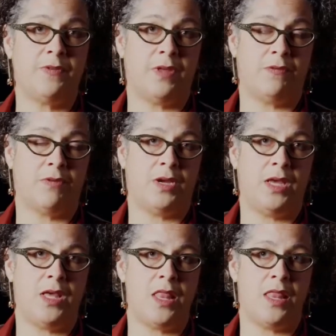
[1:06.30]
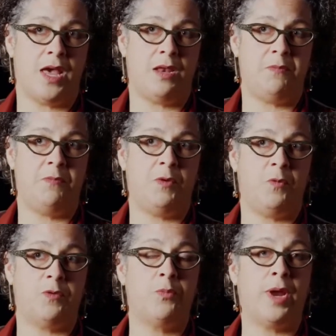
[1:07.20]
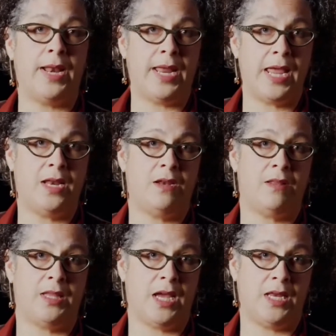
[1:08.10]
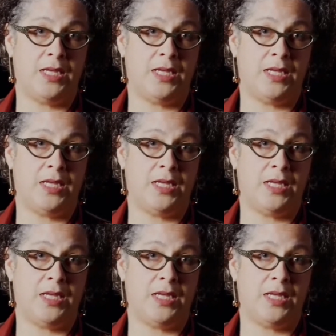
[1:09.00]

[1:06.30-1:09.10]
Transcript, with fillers: of slavery that was predicated on the